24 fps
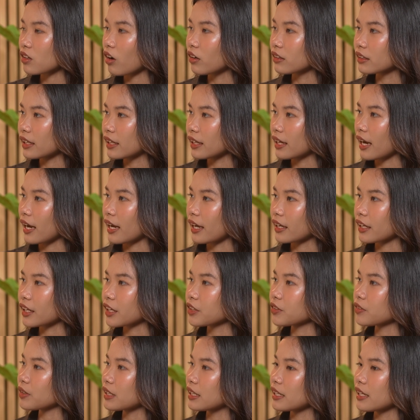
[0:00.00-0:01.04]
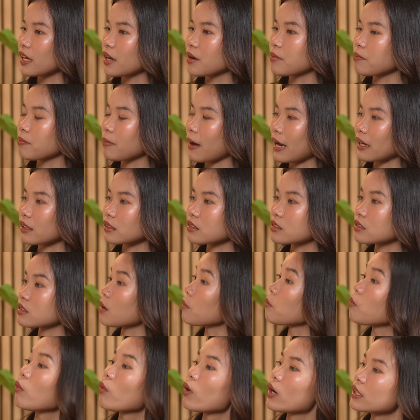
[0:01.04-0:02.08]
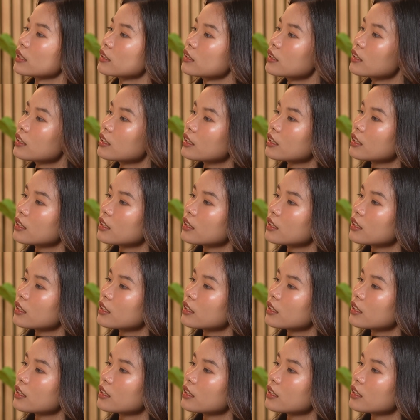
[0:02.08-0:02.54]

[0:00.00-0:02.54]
on AI can really impact someone